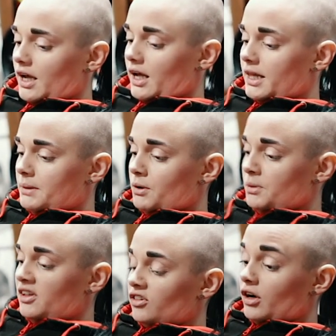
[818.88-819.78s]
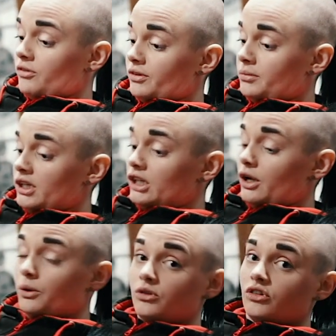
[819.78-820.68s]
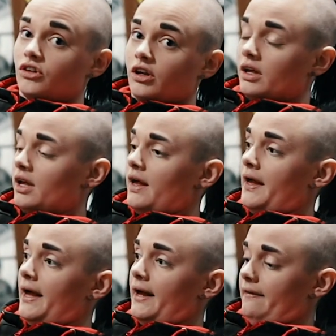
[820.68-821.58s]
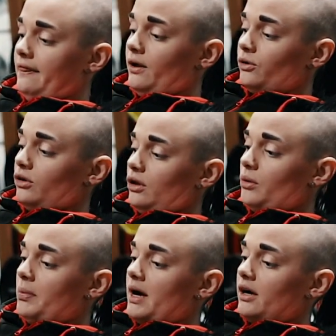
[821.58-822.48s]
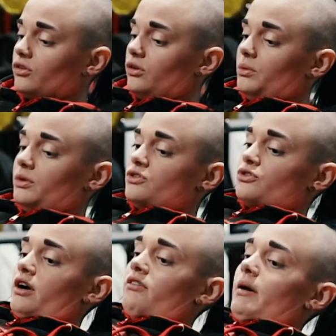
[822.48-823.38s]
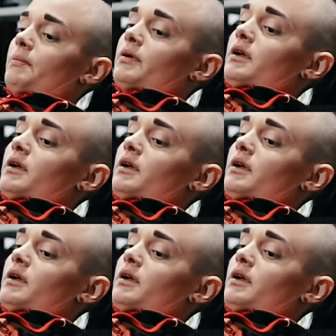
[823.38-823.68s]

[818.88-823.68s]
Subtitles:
and the movement needs to come from the glutes and not your lower back. So you want to drive up